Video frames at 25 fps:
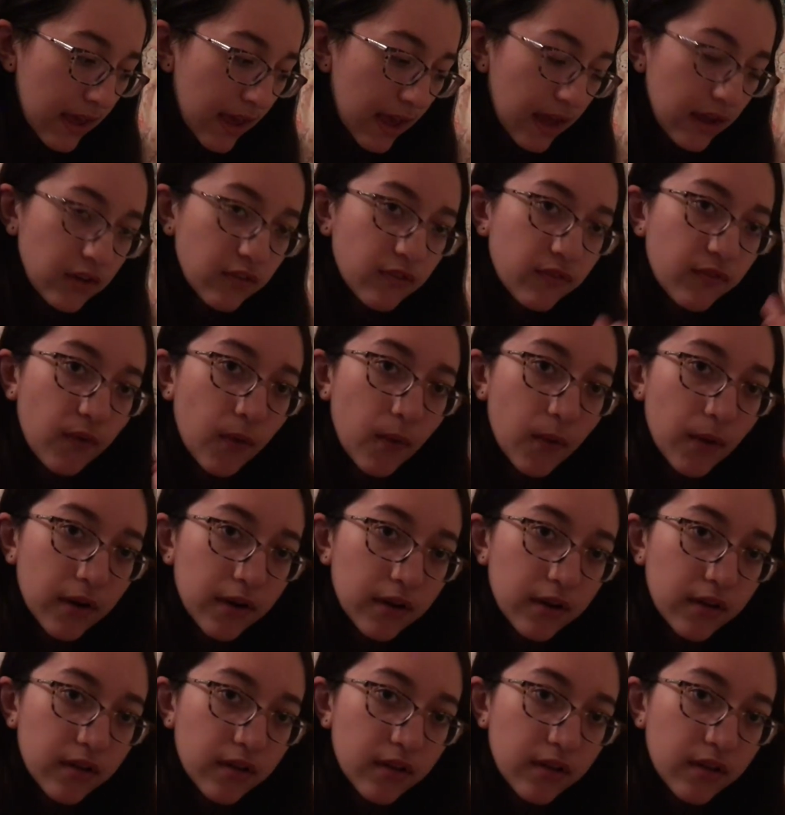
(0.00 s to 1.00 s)
And
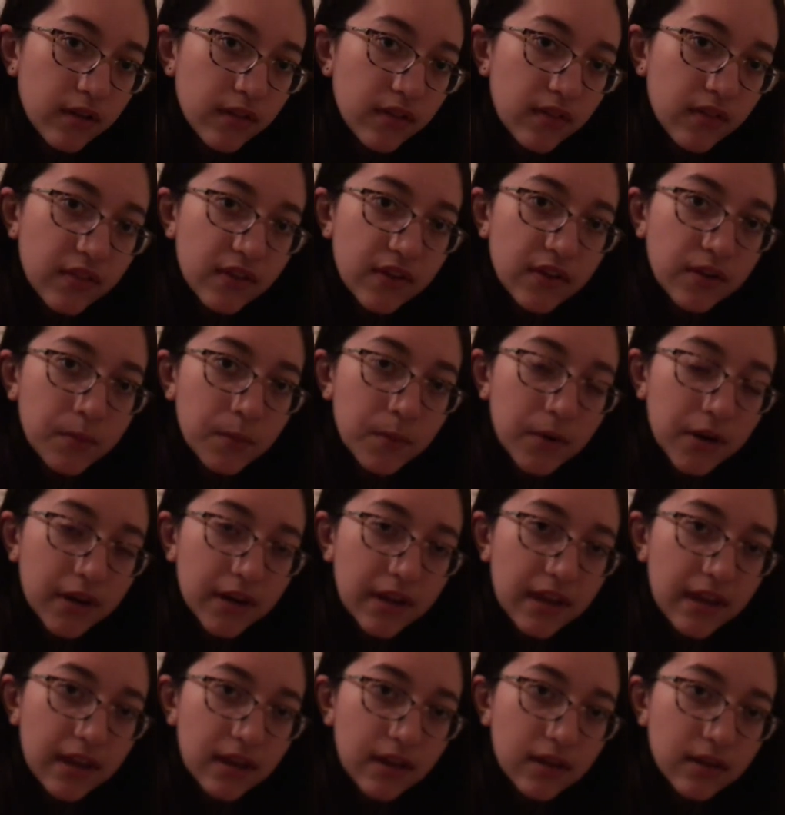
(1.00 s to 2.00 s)
4, they're
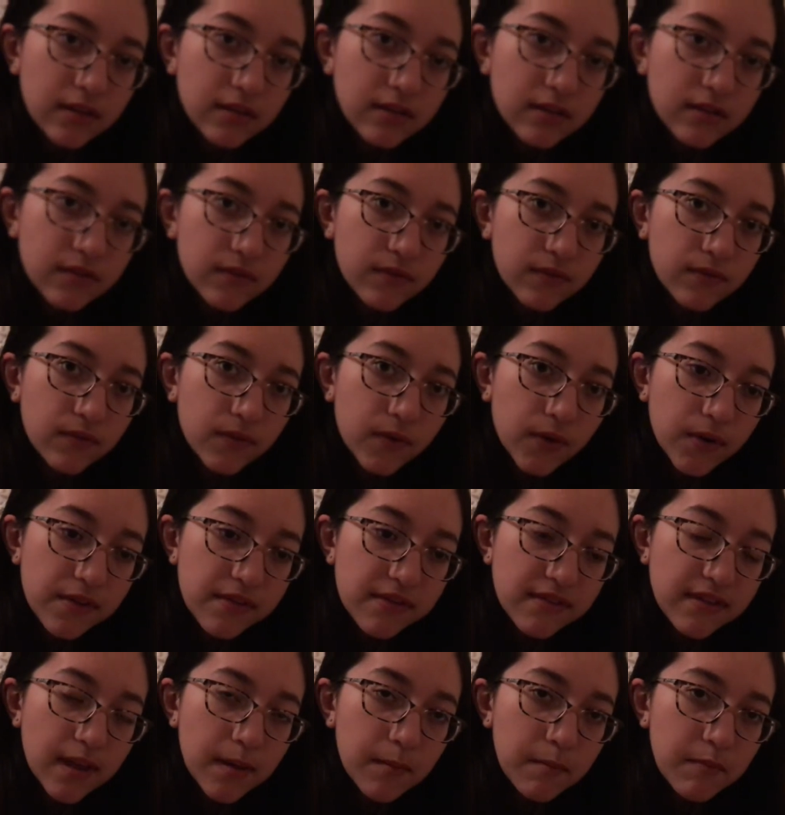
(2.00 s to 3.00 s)
working for
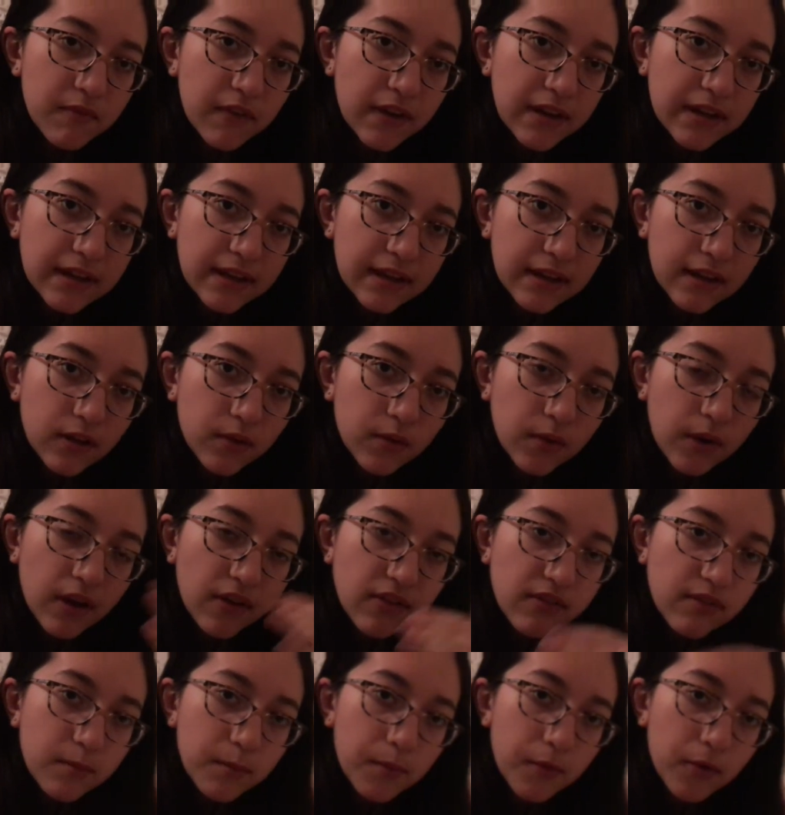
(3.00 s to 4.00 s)
STEM funding
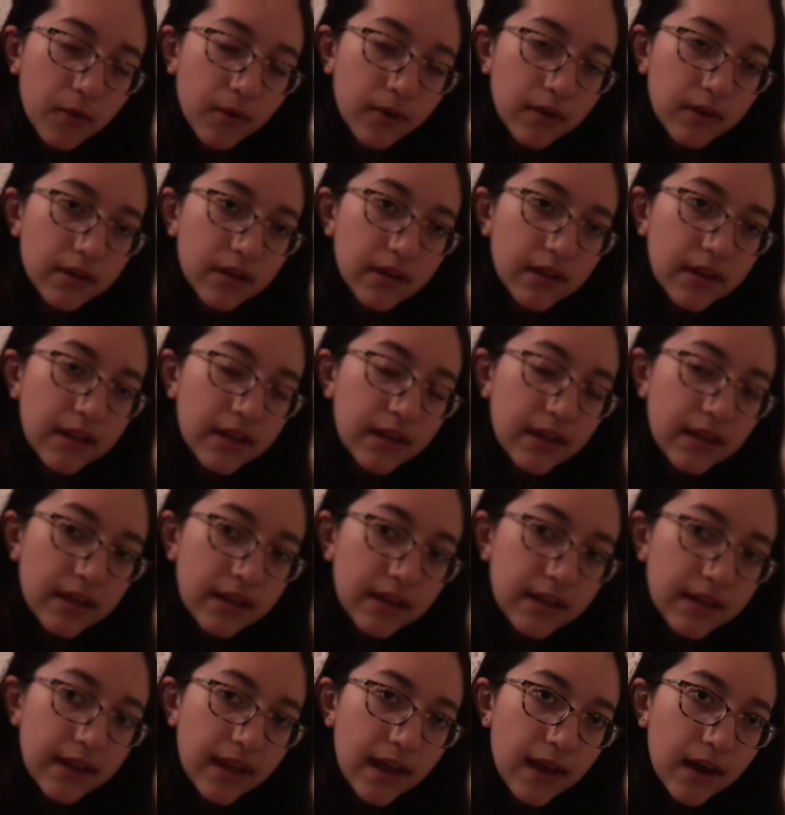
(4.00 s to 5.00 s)
across the board.
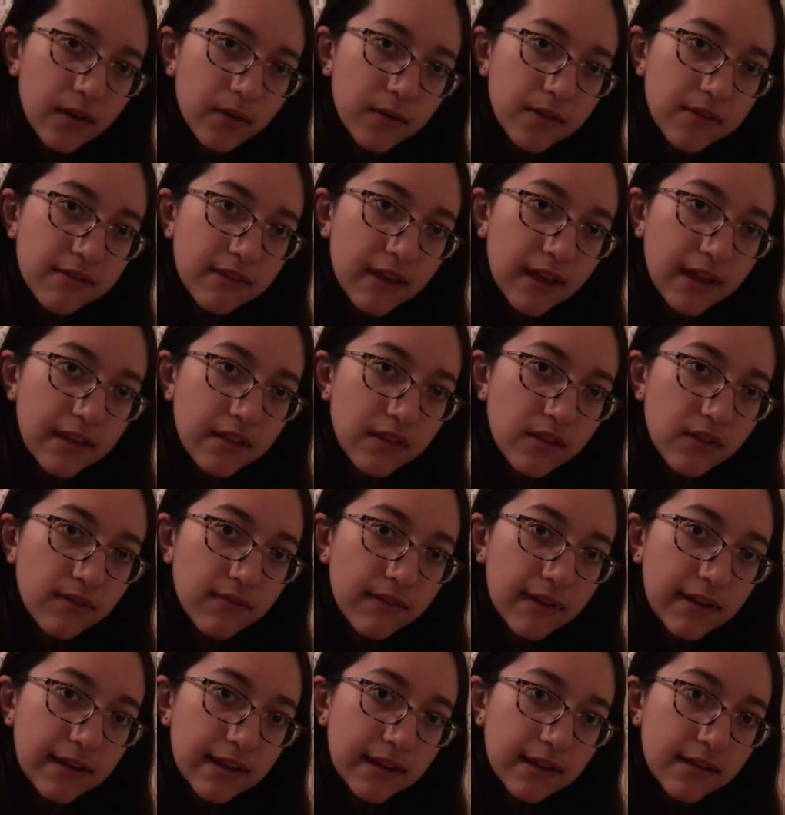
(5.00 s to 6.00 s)
Now, science
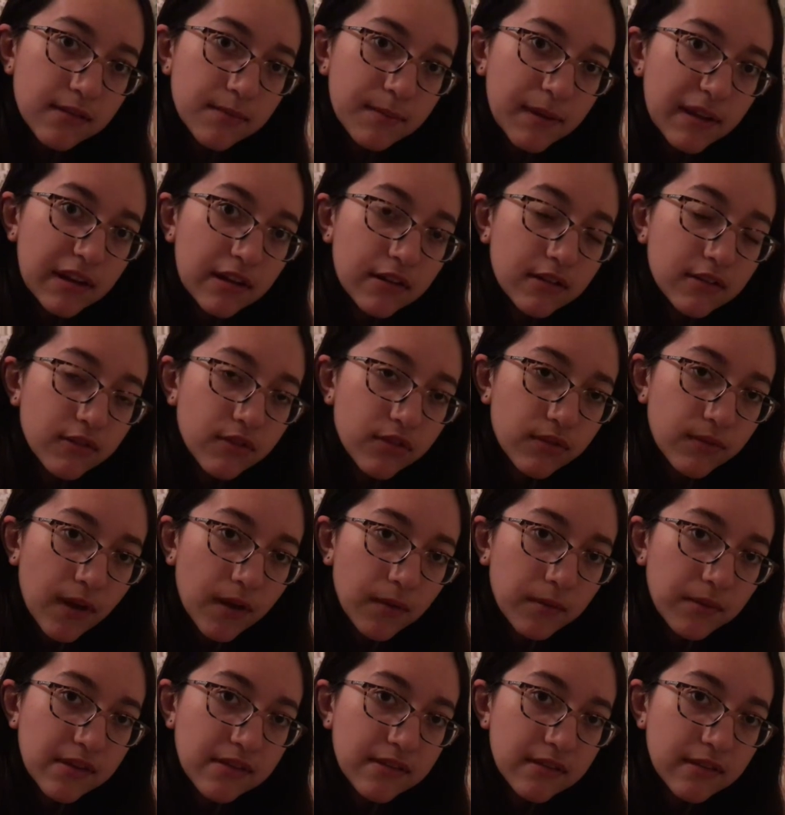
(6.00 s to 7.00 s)
funding has been under
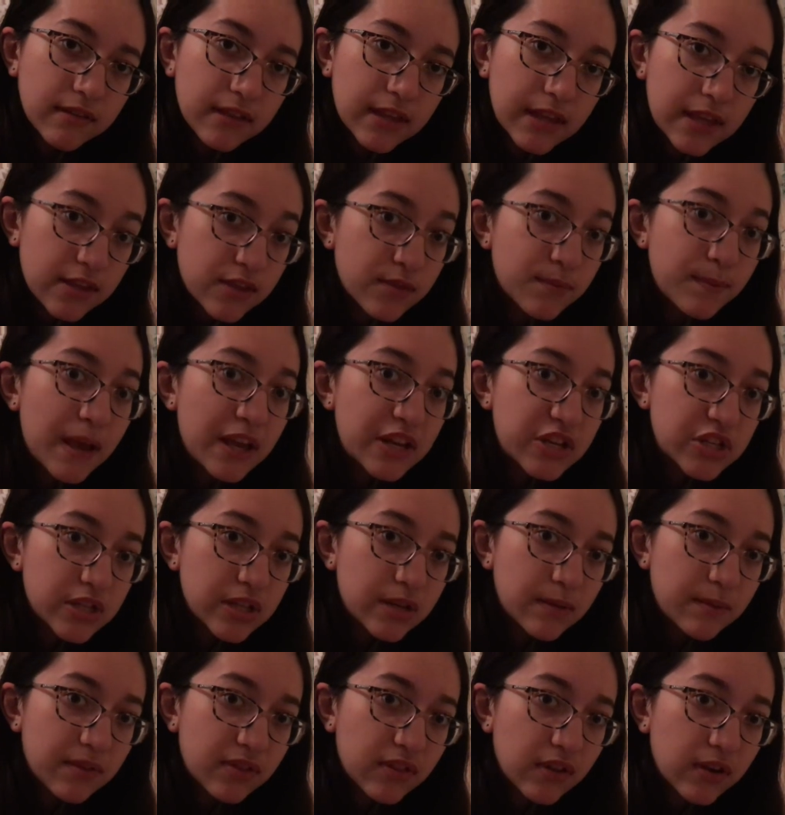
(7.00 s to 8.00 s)
threat recently,
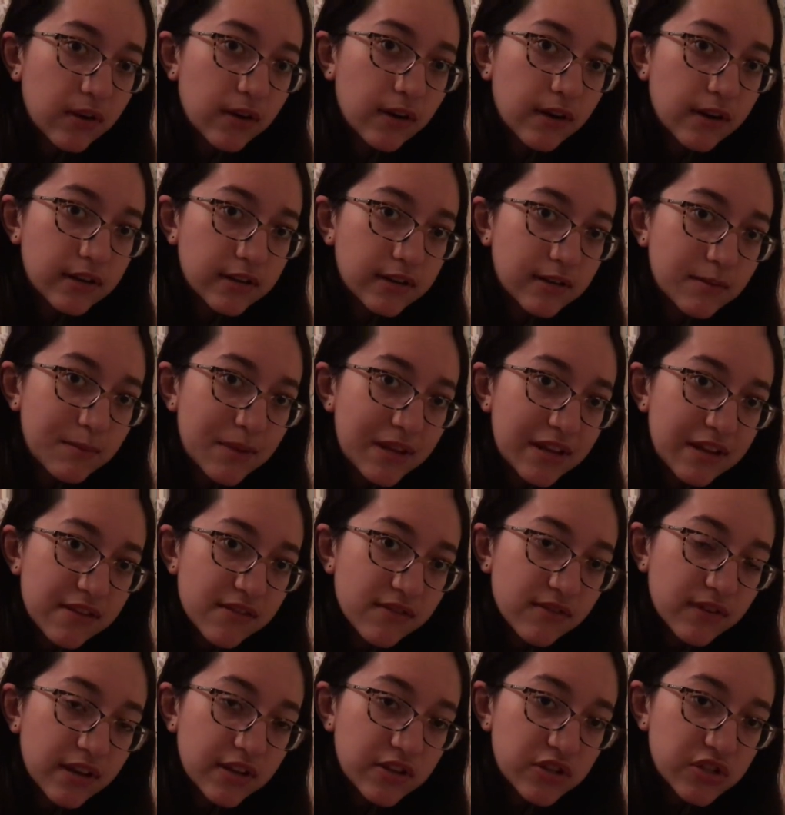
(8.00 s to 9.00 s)
especially with the current
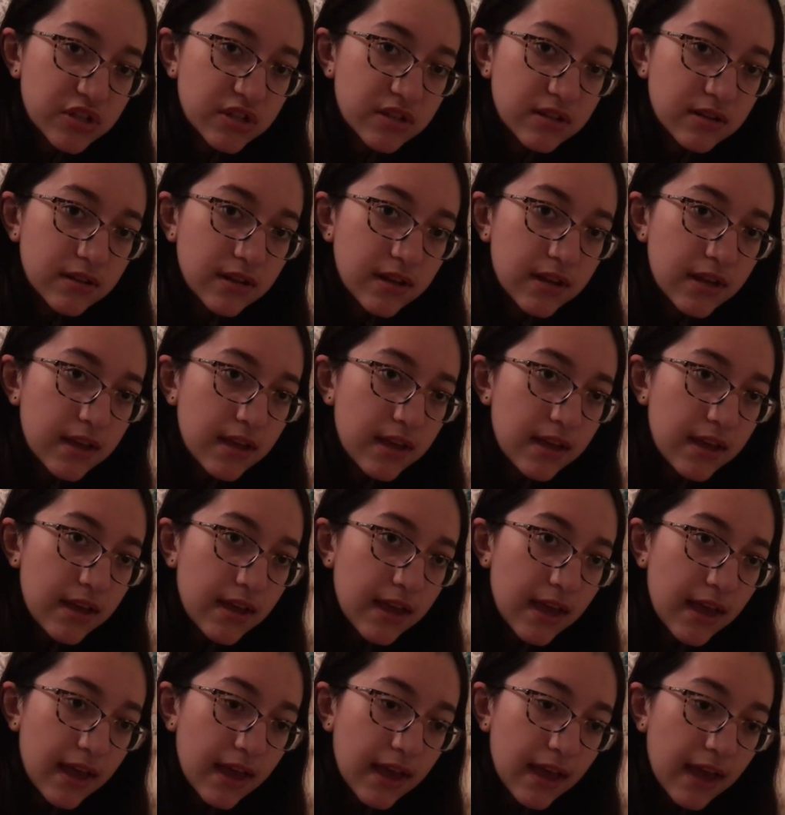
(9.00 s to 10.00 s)
administration.
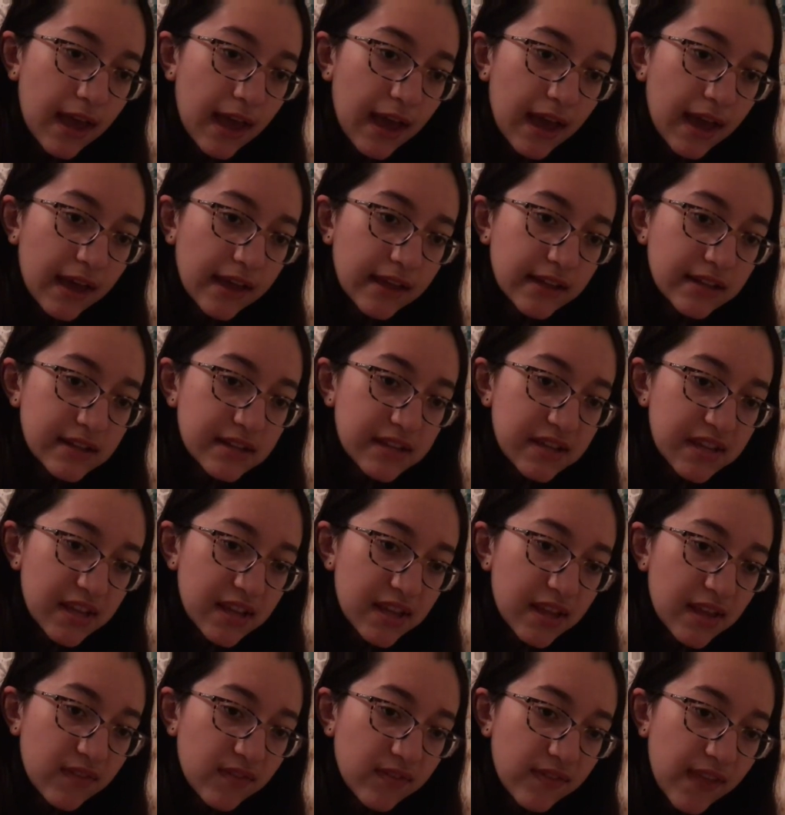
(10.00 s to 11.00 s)
And
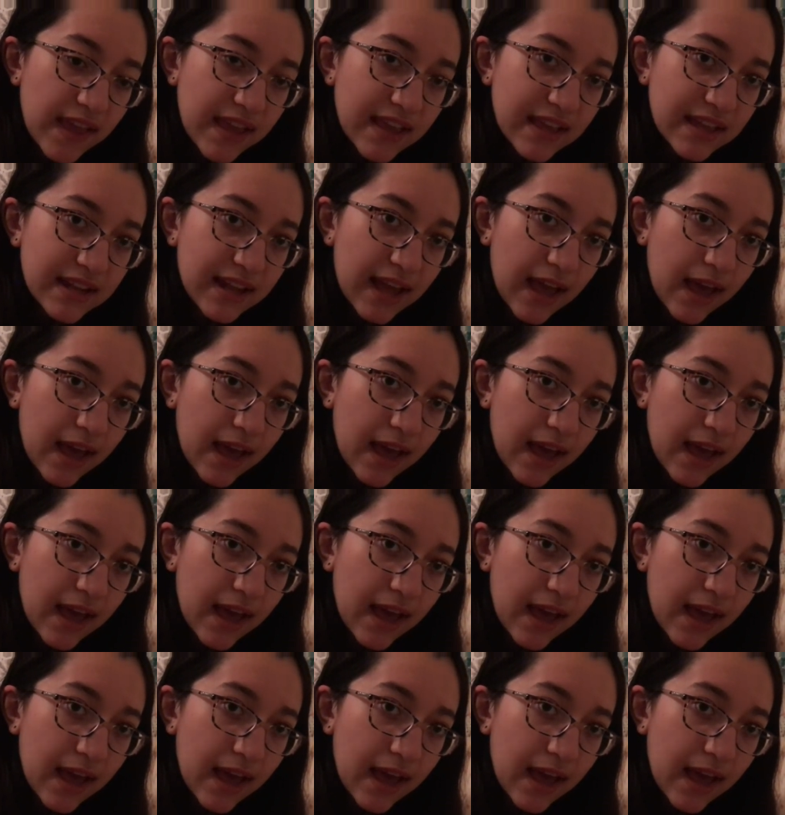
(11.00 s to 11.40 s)
if they can